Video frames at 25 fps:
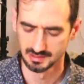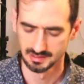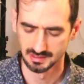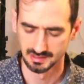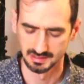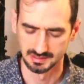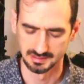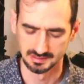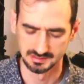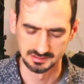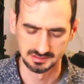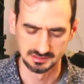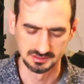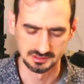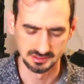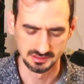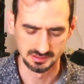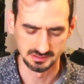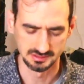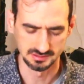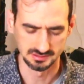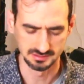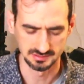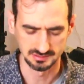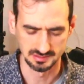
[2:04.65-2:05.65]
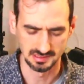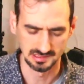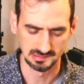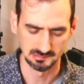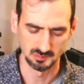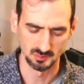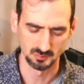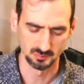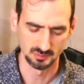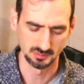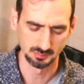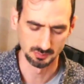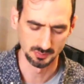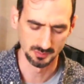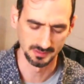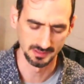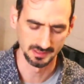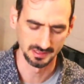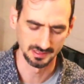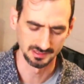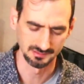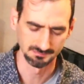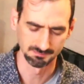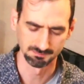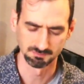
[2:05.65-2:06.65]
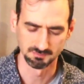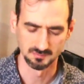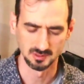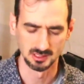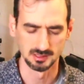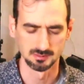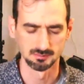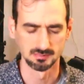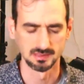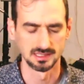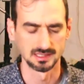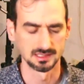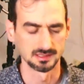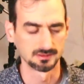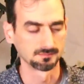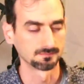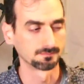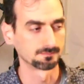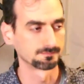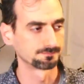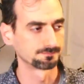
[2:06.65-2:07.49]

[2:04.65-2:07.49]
And it's in Jesus' name that we pray. Amen.